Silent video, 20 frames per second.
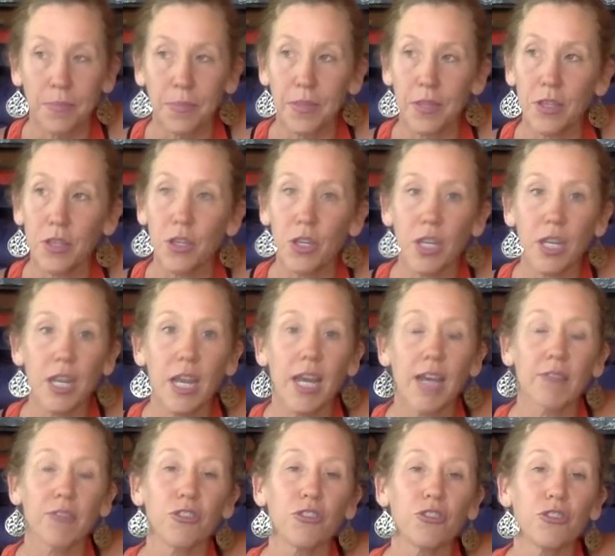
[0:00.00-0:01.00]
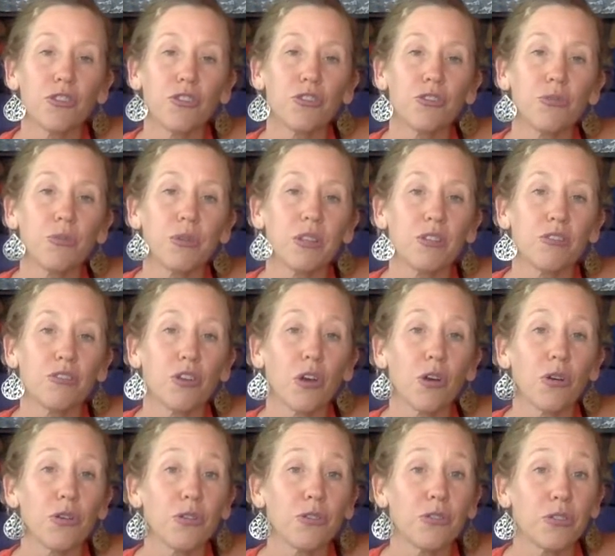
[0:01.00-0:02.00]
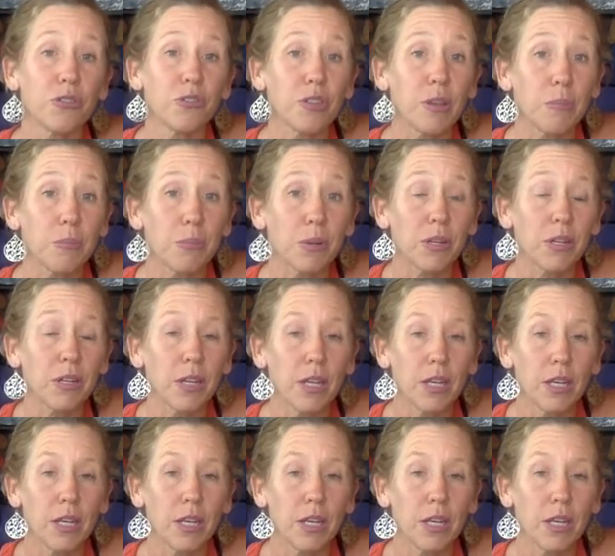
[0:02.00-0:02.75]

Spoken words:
You can have shoes where the toes are separate.